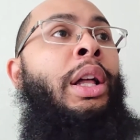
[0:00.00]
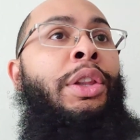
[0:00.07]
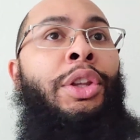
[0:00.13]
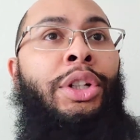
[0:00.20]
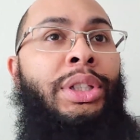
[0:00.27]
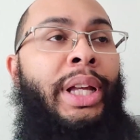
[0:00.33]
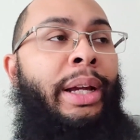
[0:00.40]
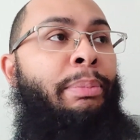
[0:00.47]

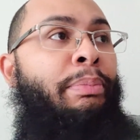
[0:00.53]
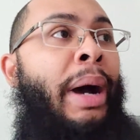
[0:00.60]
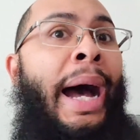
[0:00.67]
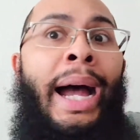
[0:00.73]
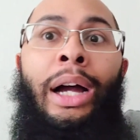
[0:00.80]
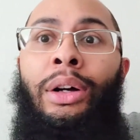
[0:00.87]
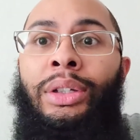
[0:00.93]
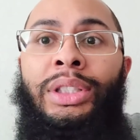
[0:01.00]
There's like
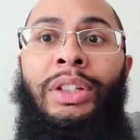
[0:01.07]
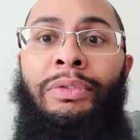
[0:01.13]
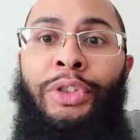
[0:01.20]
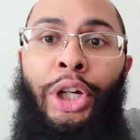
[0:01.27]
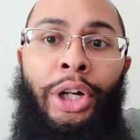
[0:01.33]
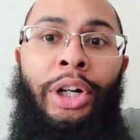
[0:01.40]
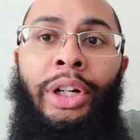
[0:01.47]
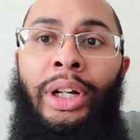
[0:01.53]
piles of
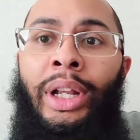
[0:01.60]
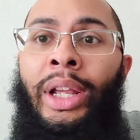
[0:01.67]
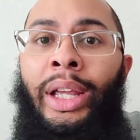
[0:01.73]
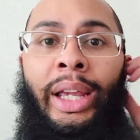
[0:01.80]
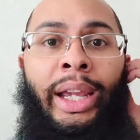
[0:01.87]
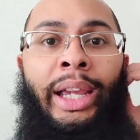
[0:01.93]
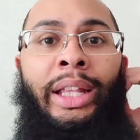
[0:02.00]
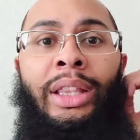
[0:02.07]
dirt
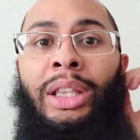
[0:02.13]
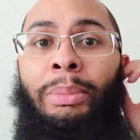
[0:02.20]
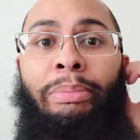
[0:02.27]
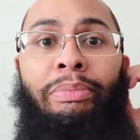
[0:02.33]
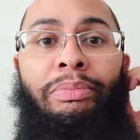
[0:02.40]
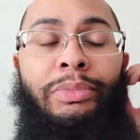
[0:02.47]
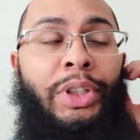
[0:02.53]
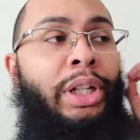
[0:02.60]
in
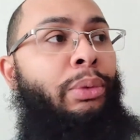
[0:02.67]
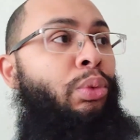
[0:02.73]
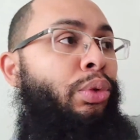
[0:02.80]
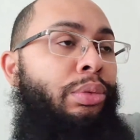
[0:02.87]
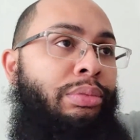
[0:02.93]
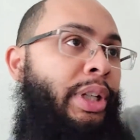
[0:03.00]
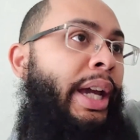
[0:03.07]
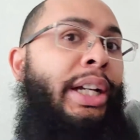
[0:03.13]
the
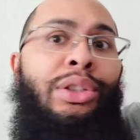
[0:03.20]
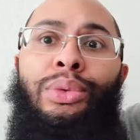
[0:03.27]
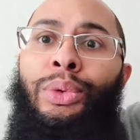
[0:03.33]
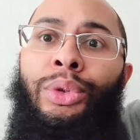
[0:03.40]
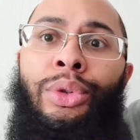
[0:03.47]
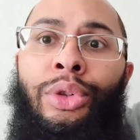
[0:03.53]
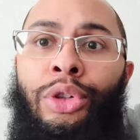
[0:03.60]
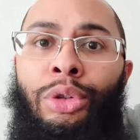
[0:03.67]
guest
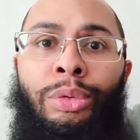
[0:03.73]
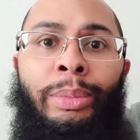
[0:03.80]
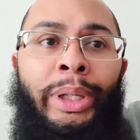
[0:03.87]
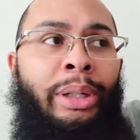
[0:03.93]
room.